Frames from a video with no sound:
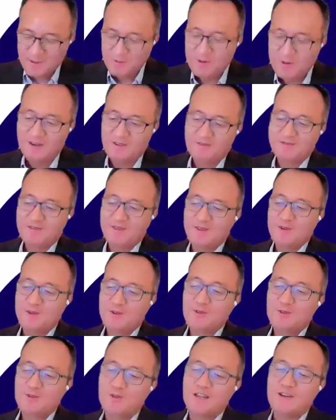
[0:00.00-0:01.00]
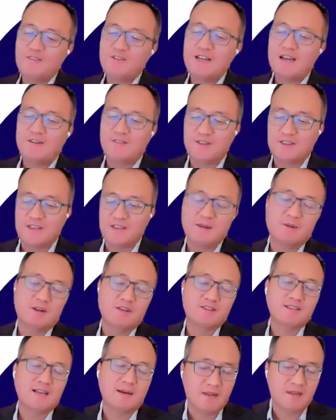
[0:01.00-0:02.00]
Well, you definitely have to think about
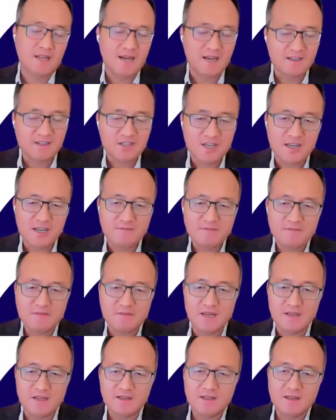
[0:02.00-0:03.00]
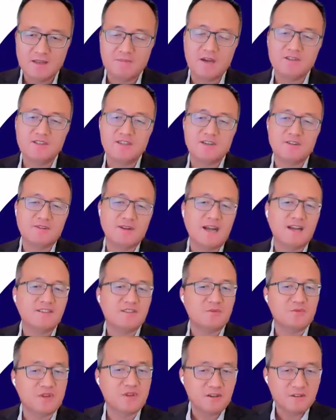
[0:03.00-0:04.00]
the supply chain, right? The BIOSECURE Act is
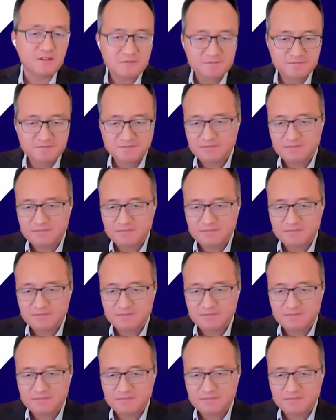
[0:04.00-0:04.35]
real.